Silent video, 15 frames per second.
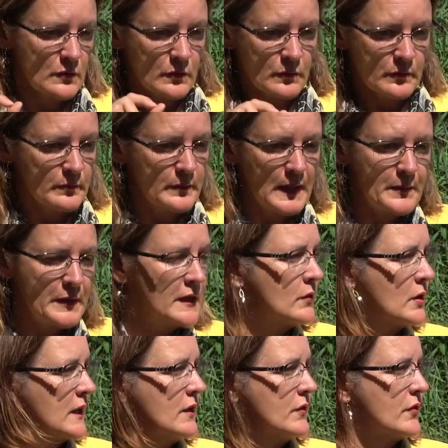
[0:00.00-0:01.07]
maybe you
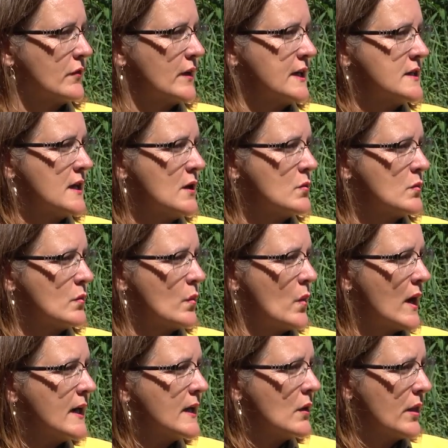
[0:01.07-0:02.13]
can even write down
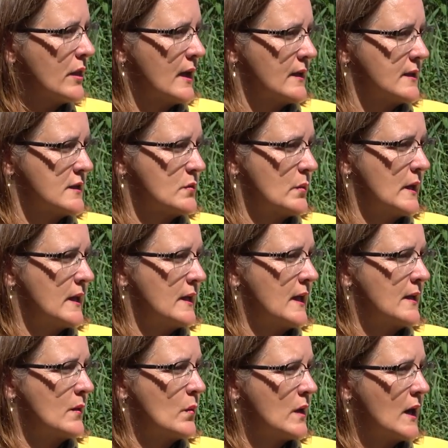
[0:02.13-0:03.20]
why you think this way
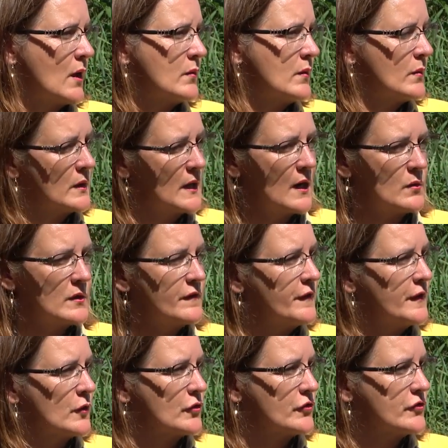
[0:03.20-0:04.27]
and how it
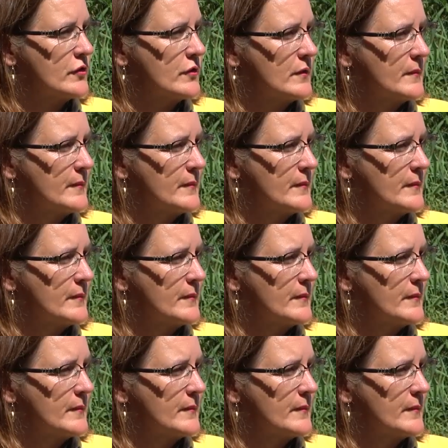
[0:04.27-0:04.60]
feels.